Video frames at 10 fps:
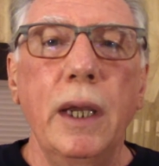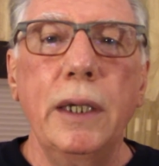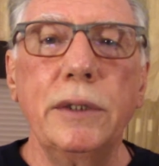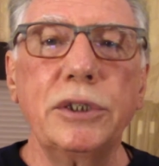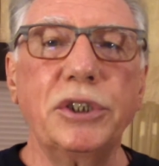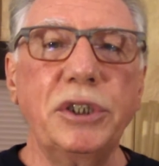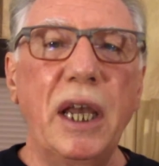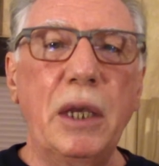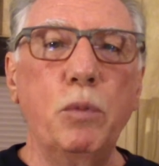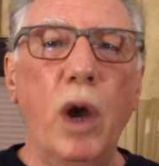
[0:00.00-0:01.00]
In the
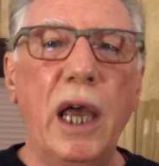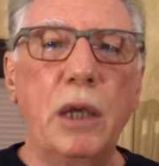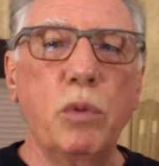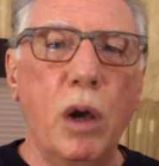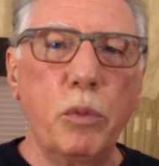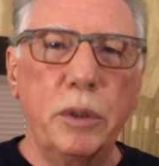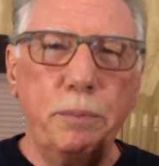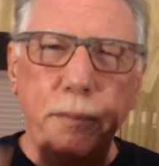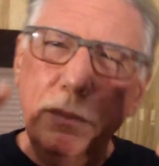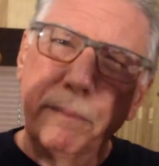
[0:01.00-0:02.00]
same way, when
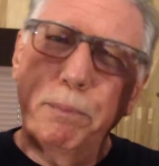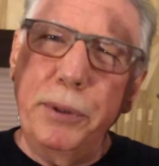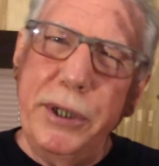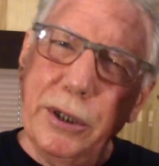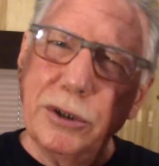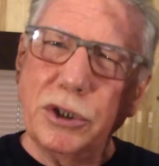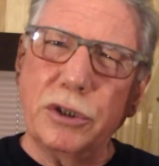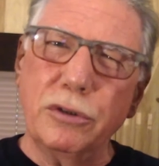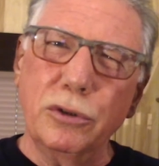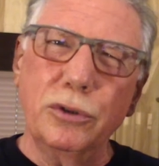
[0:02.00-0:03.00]
we pierce
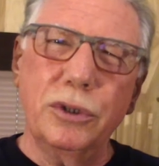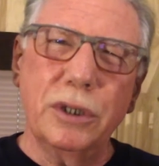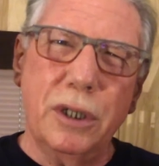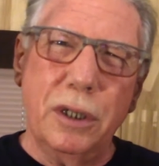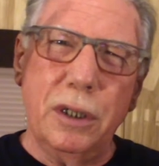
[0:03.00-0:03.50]
through the